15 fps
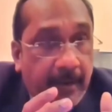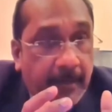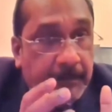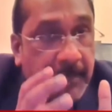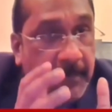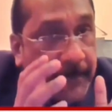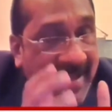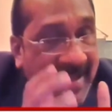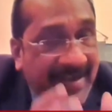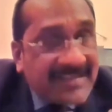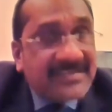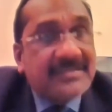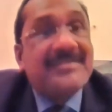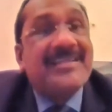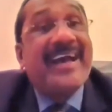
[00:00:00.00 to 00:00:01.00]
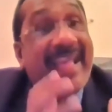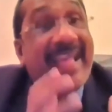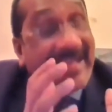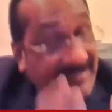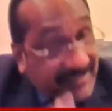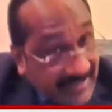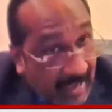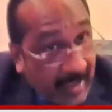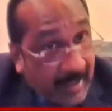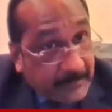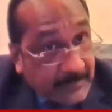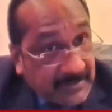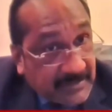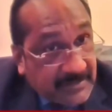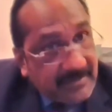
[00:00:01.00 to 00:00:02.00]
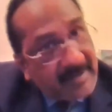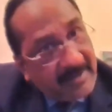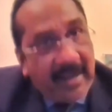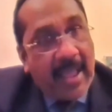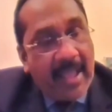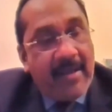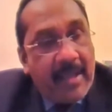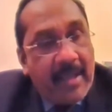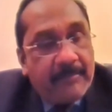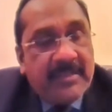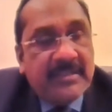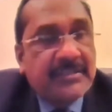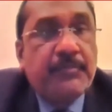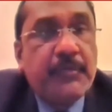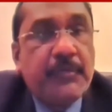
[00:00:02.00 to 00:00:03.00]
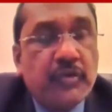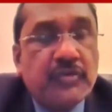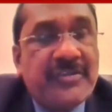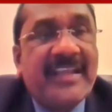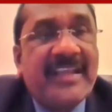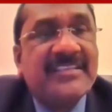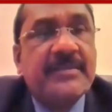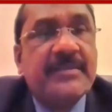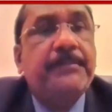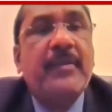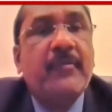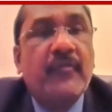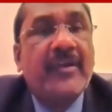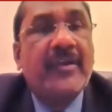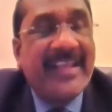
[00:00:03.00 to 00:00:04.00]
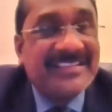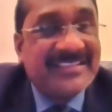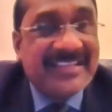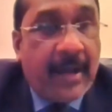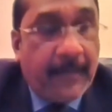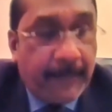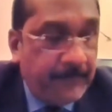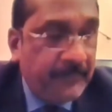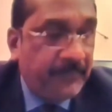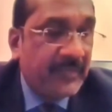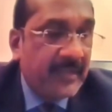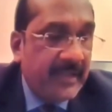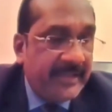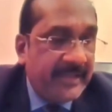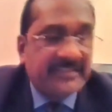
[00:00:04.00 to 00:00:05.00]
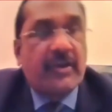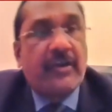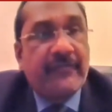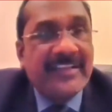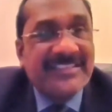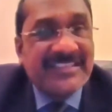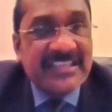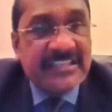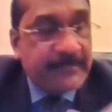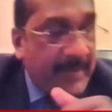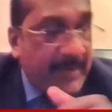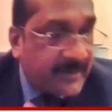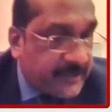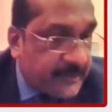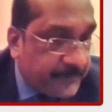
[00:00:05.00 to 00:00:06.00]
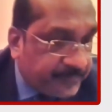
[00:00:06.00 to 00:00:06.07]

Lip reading: prepares the exams. I'm just using a simple word, exam, instead of assessment.